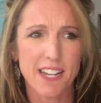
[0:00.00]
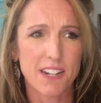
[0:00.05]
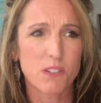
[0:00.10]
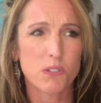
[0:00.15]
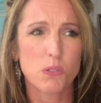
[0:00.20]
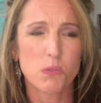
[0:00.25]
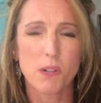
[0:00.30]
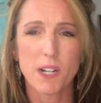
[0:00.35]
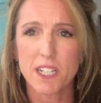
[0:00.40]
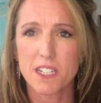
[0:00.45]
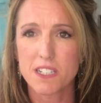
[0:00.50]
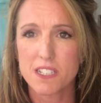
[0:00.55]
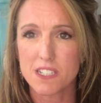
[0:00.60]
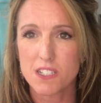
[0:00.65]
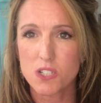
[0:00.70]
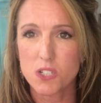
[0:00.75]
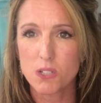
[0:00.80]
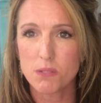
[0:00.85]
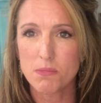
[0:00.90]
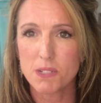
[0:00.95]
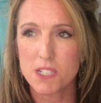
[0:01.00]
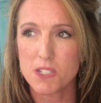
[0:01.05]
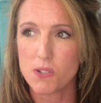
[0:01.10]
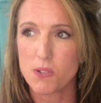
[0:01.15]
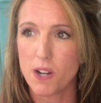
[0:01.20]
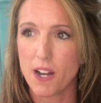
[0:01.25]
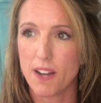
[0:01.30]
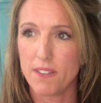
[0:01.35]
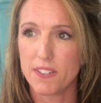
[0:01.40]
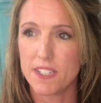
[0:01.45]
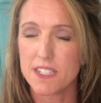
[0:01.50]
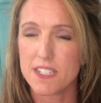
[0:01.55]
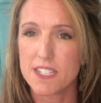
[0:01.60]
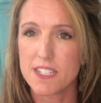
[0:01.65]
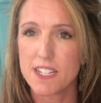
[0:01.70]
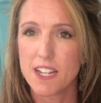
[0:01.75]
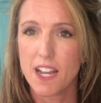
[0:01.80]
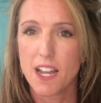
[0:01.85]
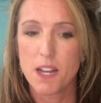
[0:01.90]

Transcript: I don't know why, because it should be so obvious,